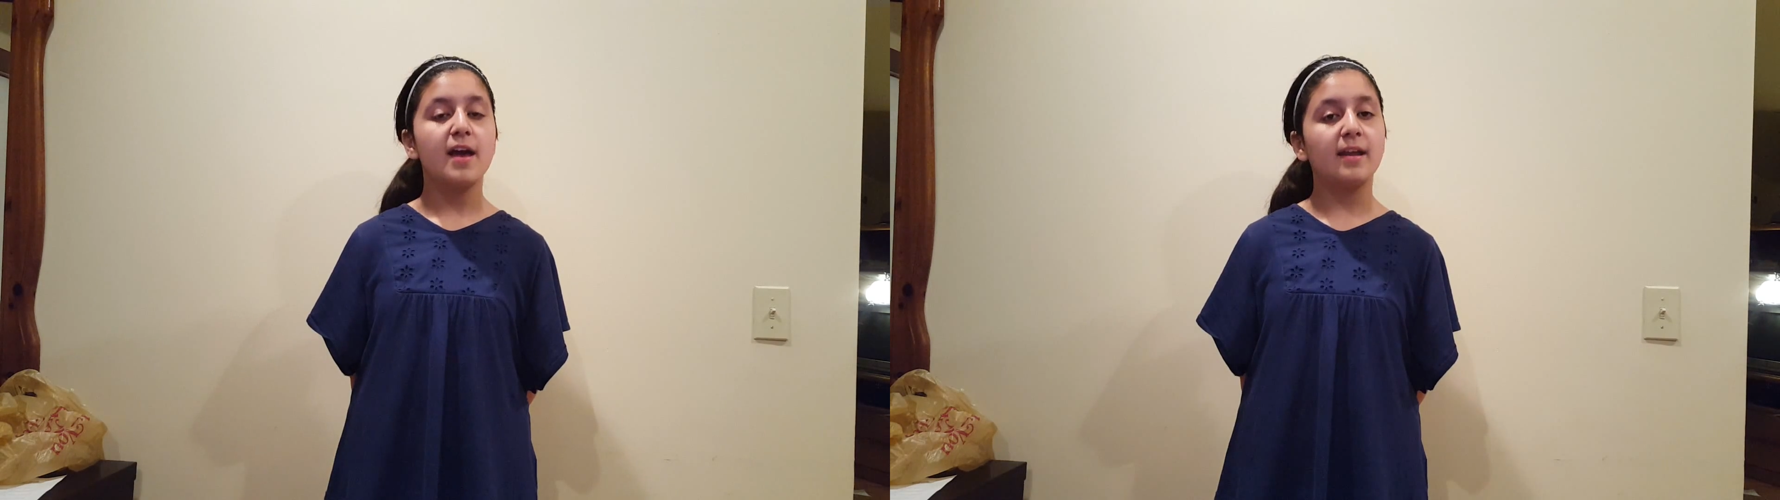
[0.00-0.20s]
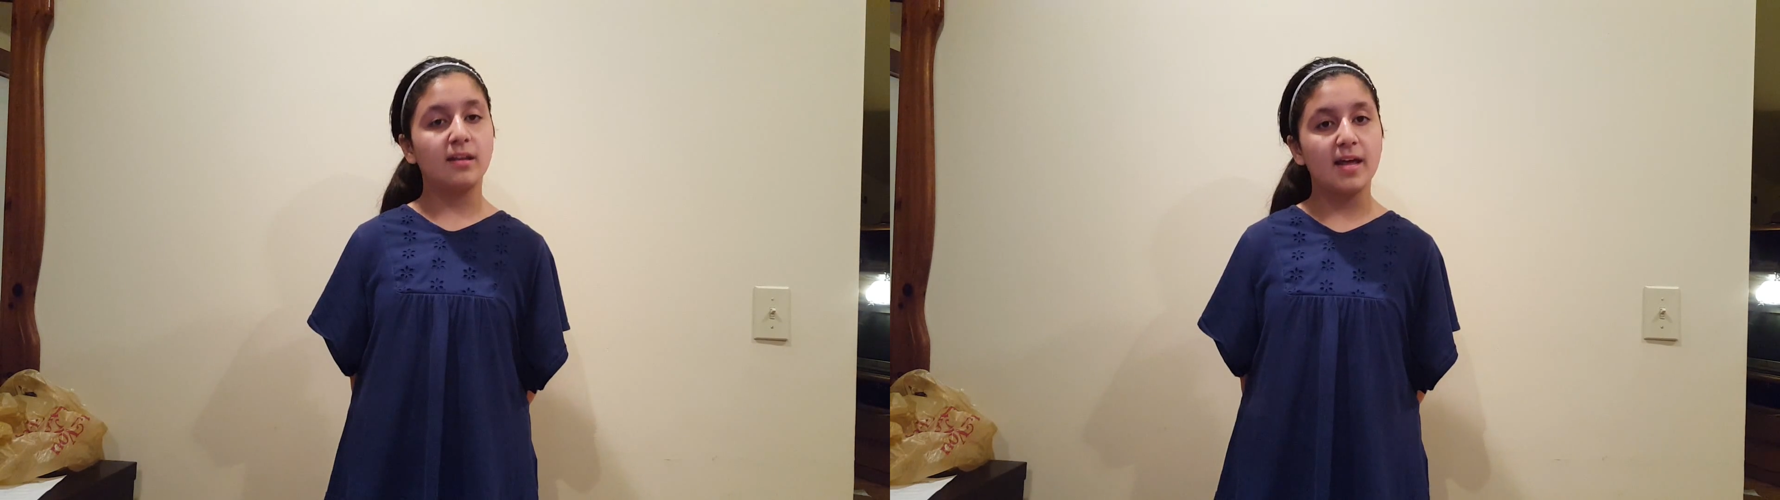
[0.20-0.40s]

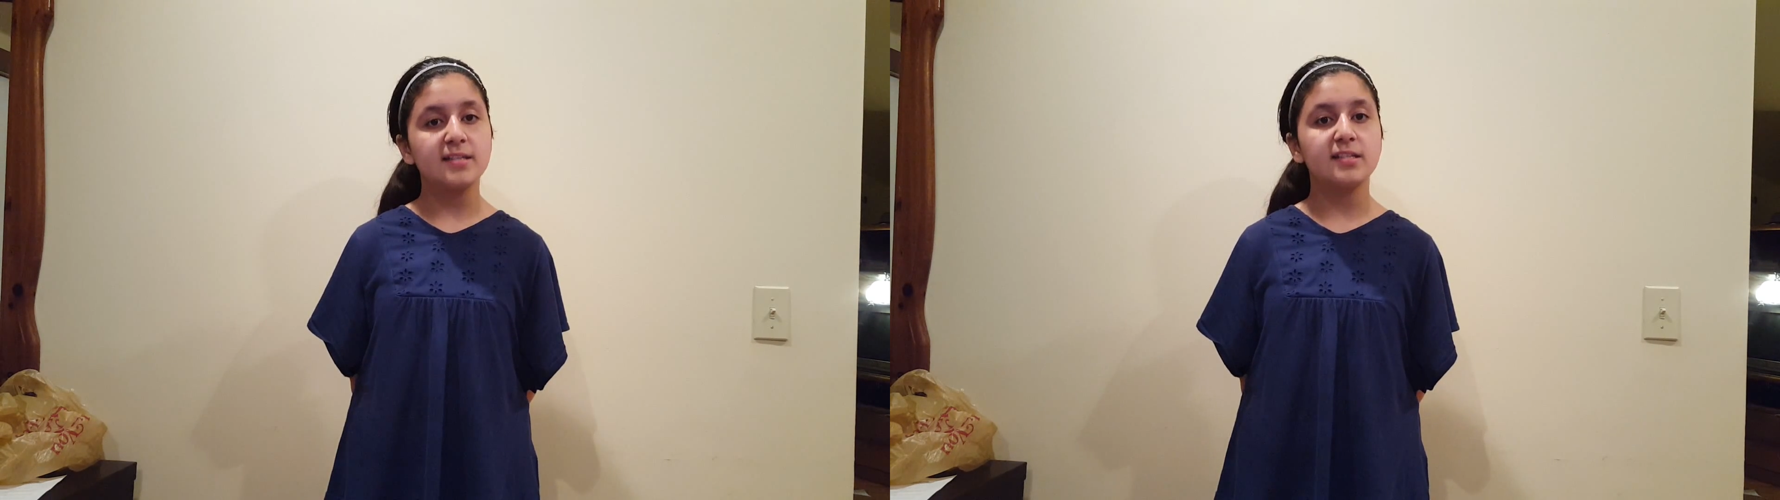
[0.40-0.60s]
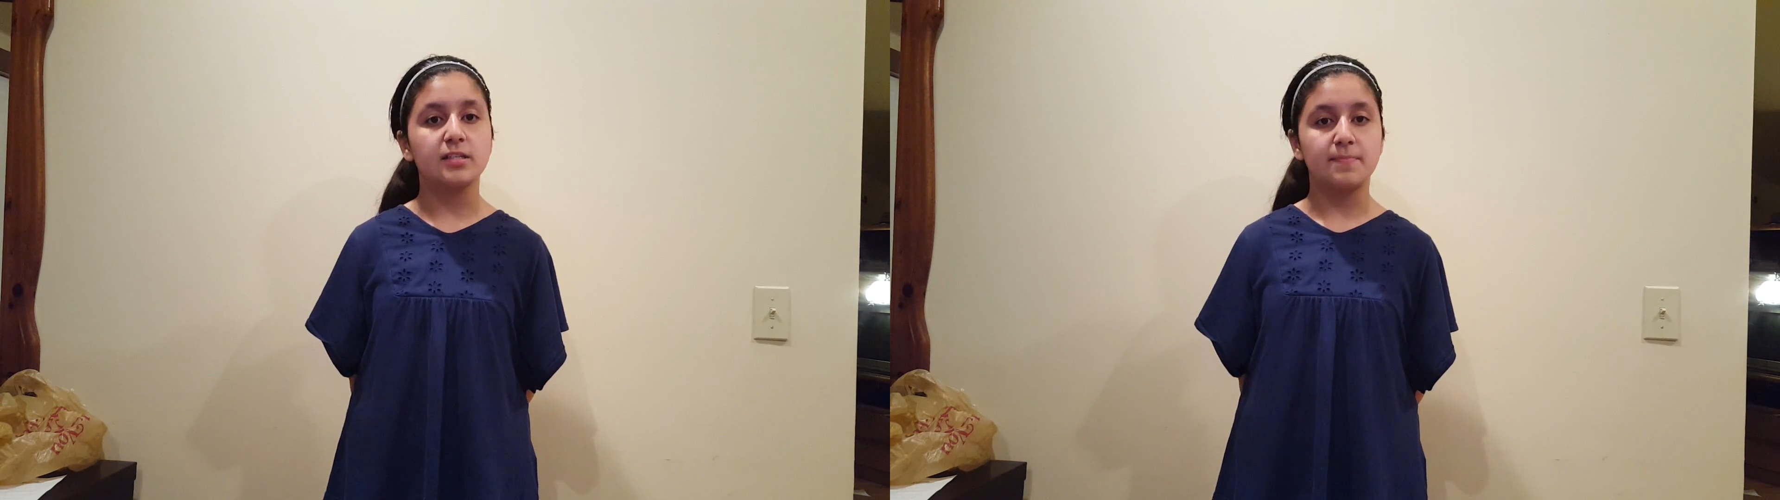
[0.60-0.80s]
and
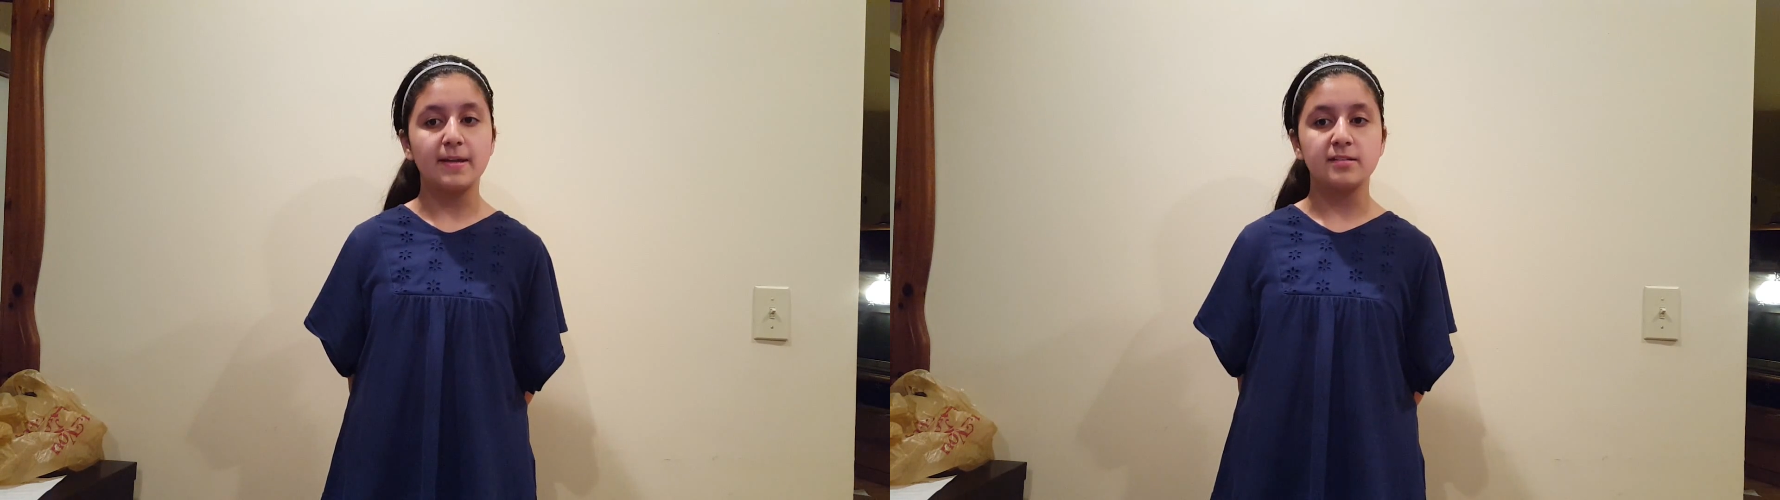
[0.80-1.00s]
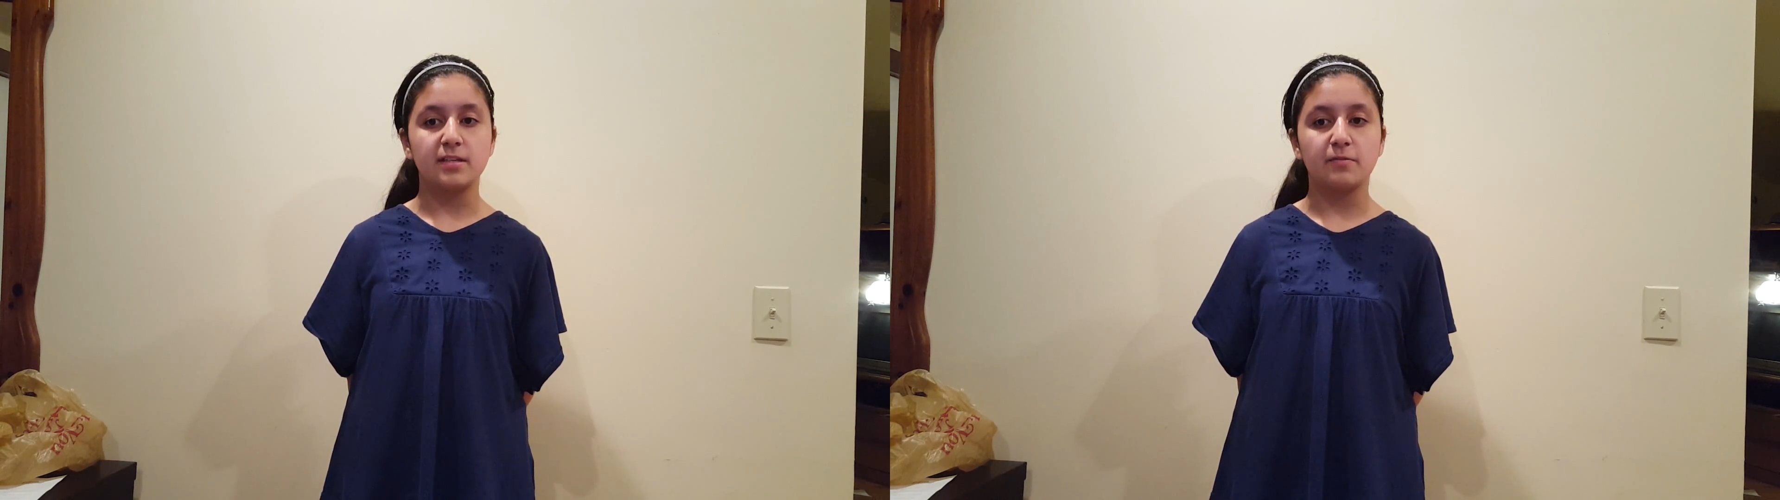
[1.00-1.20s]
less
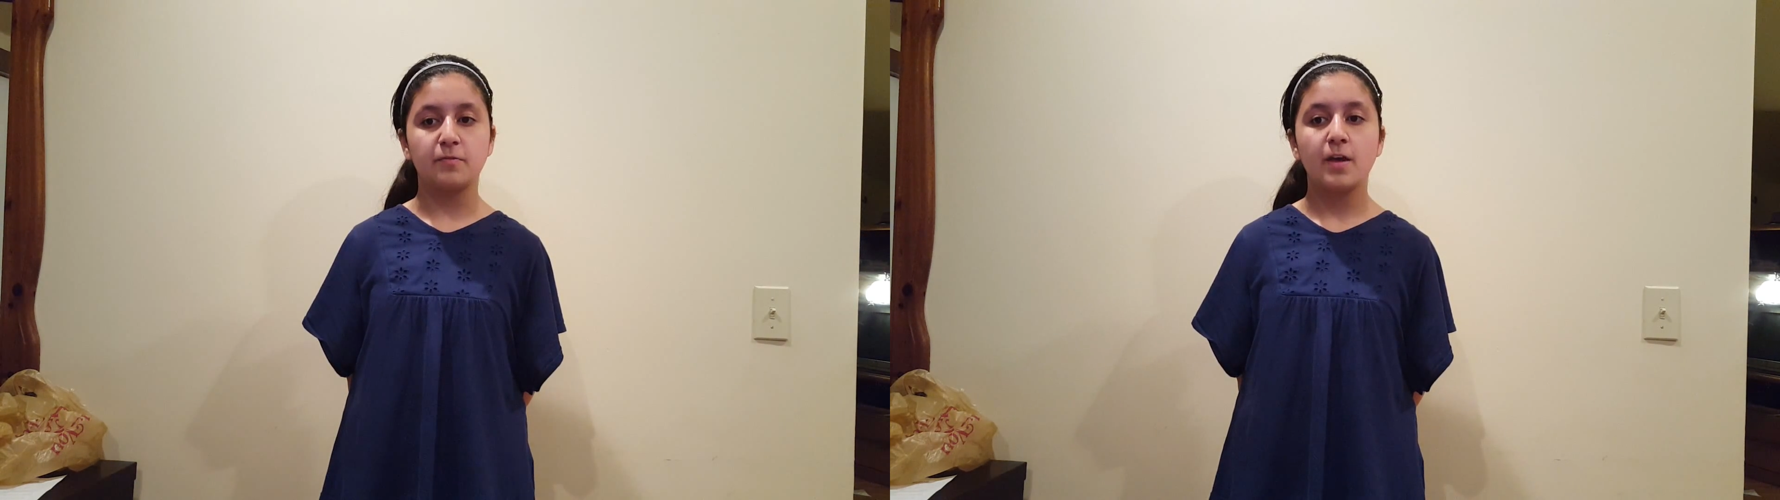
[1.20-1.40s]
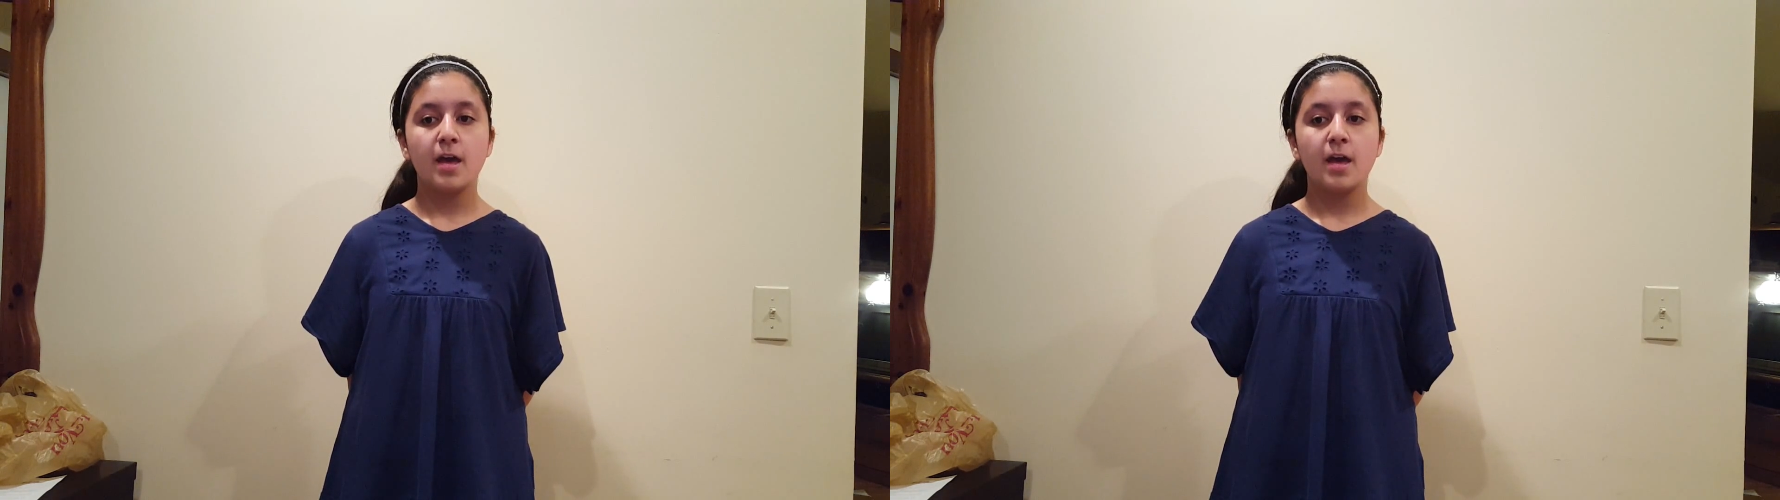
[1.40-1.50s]
expensive